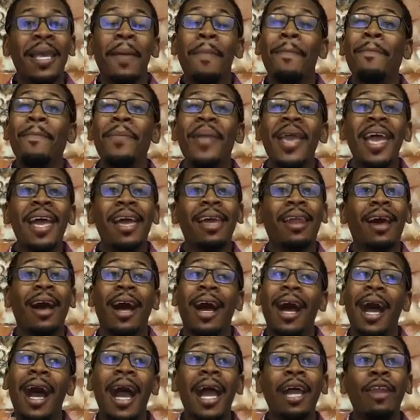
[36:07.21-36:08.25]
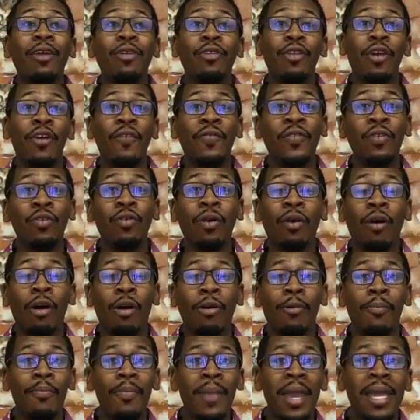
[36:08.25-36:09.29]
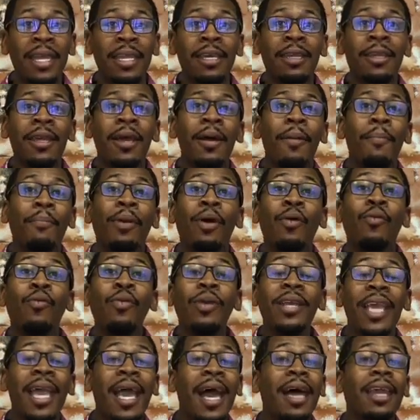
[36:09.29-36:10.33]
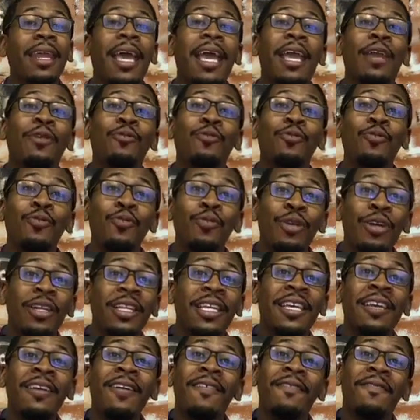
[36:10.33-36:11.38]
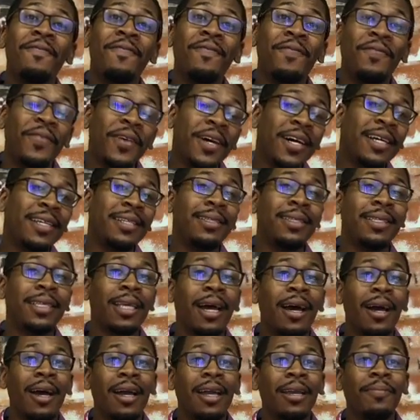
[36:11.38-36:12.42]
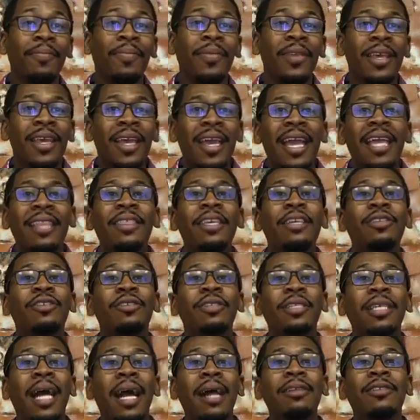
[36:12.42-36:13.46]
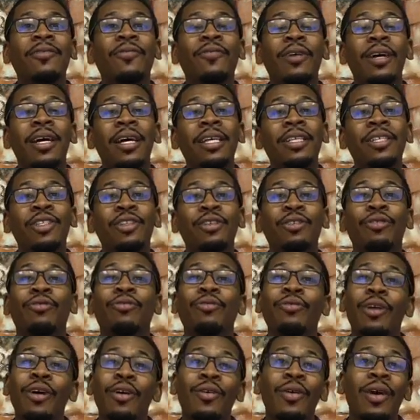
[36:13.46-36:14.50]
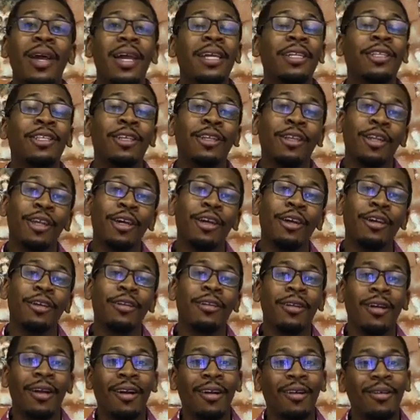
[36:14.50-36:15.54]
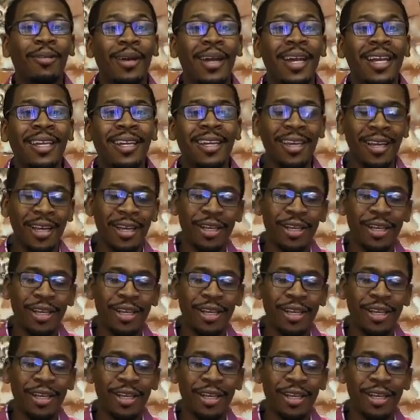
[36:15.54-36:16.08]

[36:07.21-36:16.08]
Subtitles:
Man, I don't know if you all made it, but we had a really fun time. And these are times for us to grow and to learn, all right?